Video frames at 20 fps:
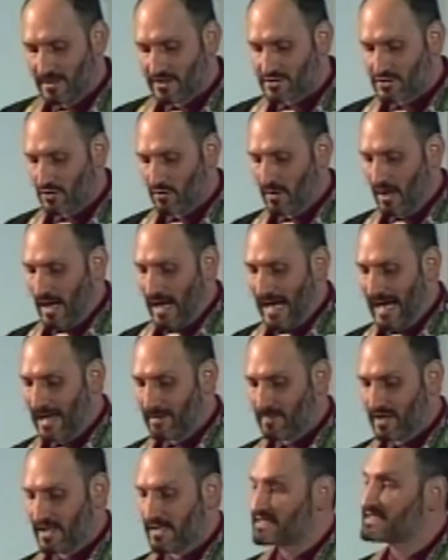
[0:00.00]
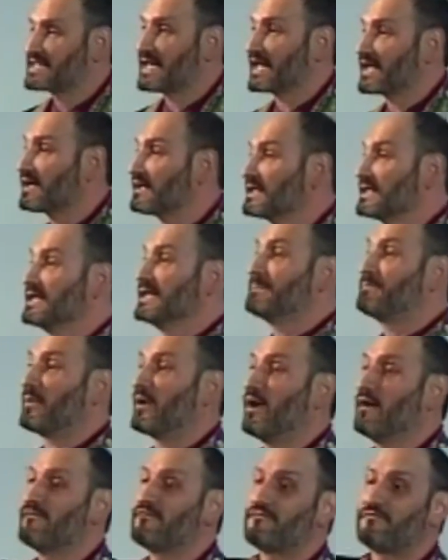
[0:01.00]
so I'm going to take a leap
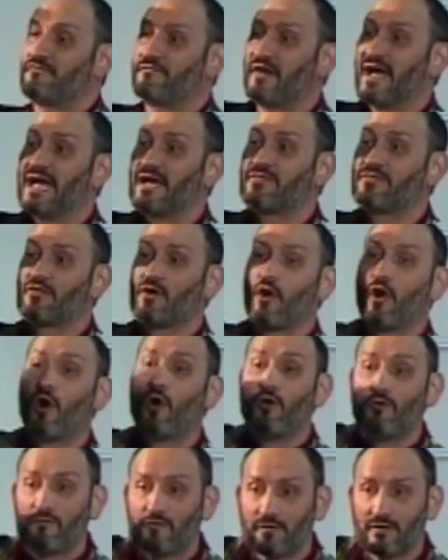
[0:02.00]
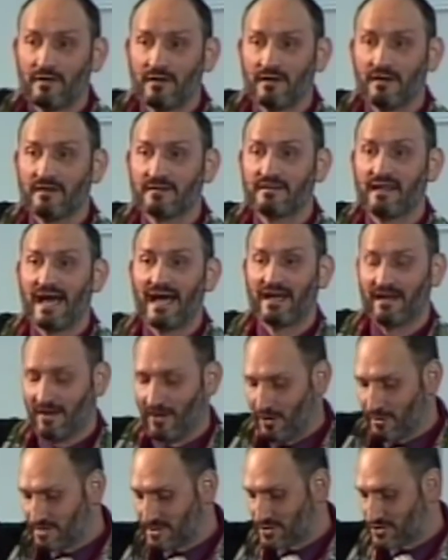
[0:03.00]
of faith over that
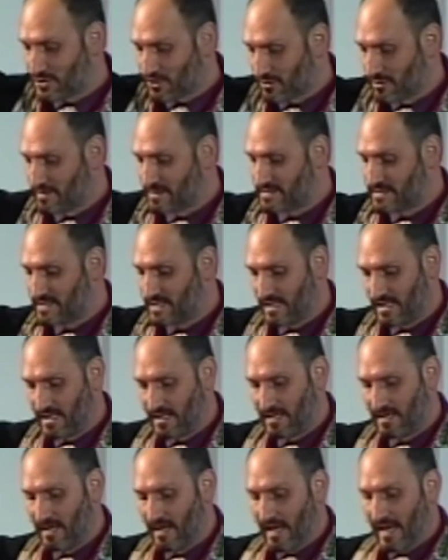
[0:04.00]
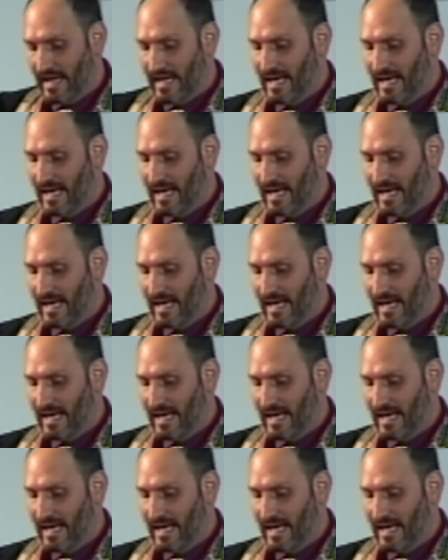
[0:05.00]
uncertainty,